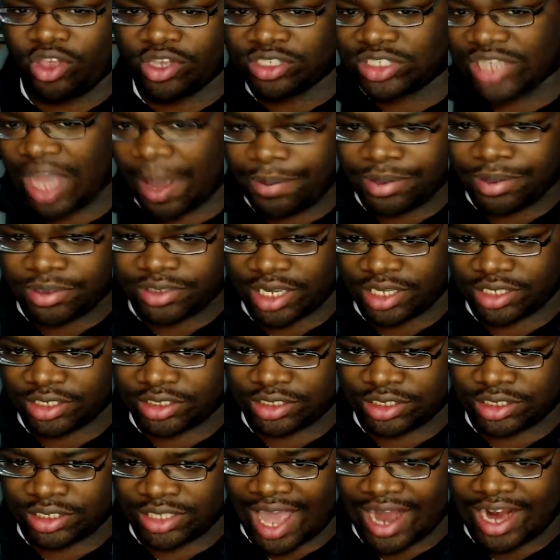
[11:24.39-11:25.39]
the
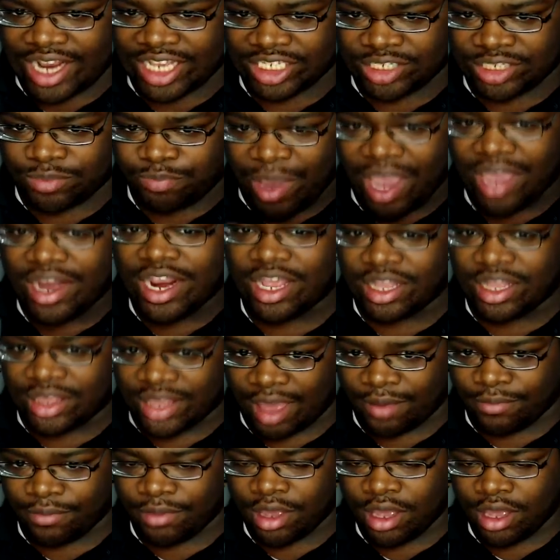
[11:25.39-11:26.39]
substance that is pinning
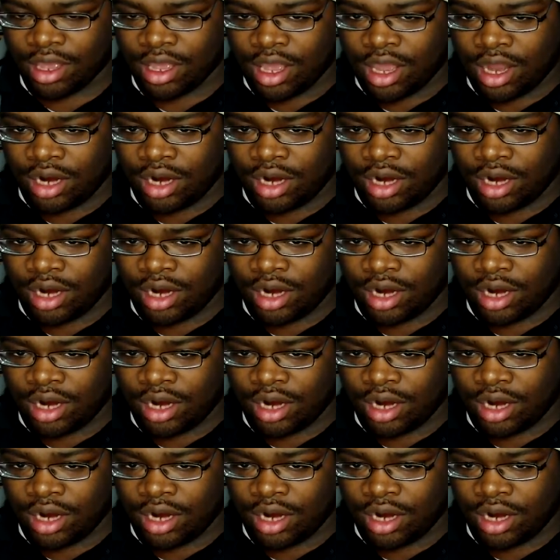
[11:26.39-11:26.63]
them,